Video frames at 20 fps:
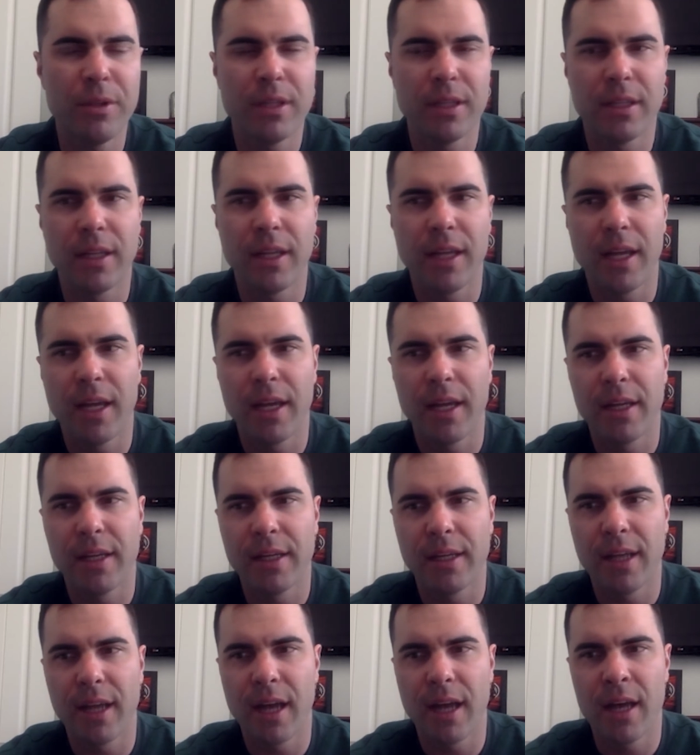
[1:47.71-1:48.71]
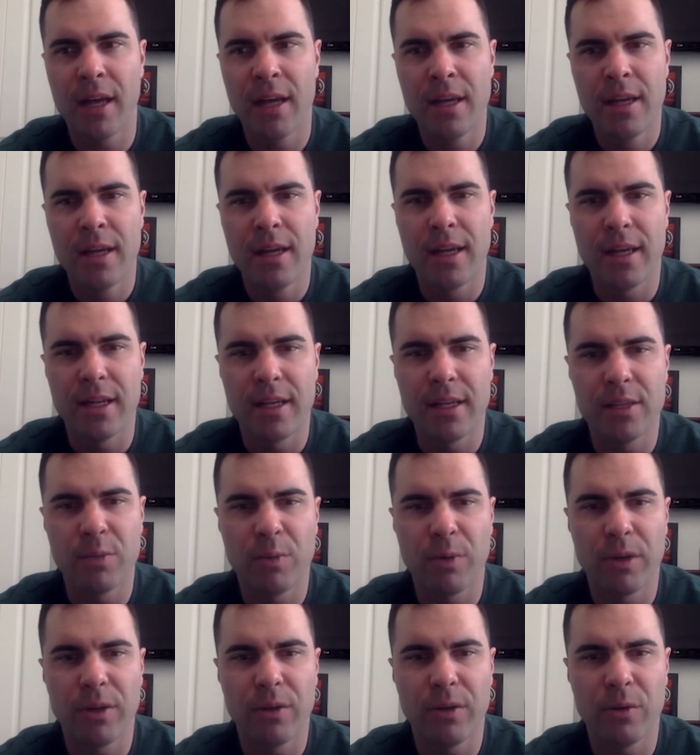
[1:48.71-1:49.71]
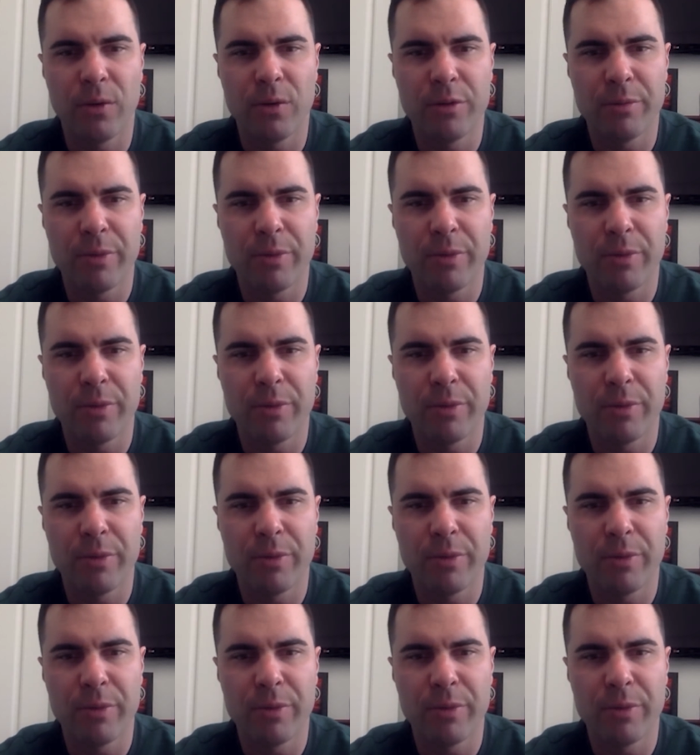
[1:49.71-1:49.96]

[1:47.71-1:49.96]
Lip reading: and it's one of those.